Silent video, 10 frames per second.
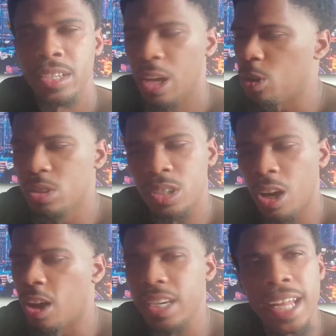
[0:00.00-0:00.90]
Those
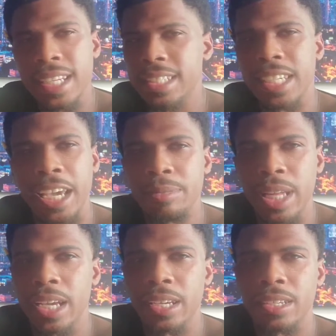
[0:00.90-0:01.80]
are not the same
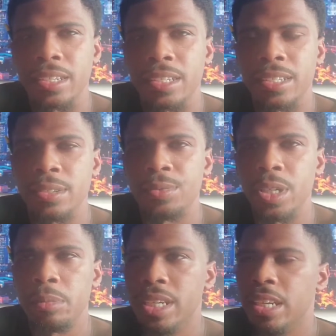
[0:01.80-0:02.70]
thing. You
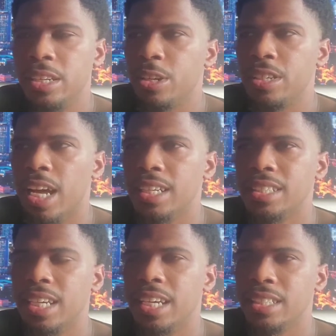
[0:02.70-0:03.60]
feel me? They're not
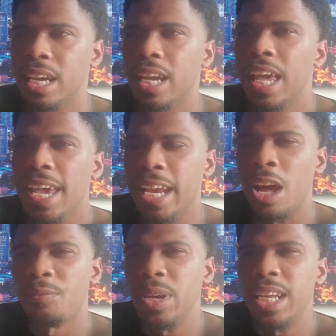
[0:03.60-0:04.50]
the same thing. And
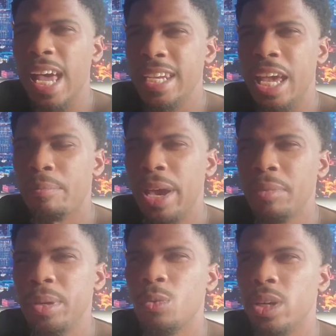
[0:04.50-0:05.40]
I feel like that
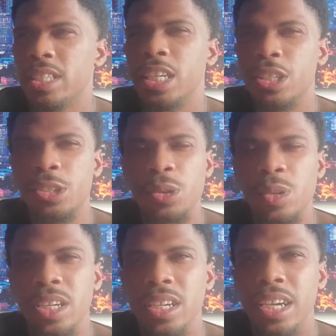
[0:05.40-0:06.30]
may be what they're
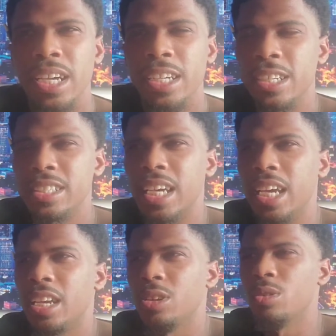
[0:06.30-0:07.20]
doing. They're
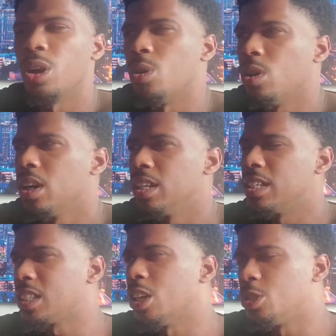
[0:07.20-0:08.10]
saying, you know,
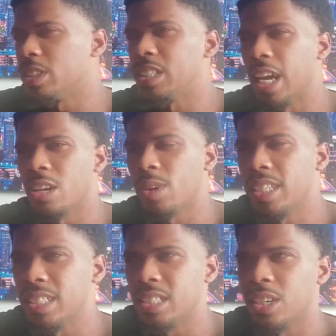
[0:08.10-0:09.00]
this country is not a
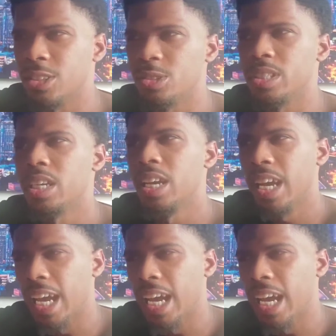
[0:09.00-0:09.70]
racist country.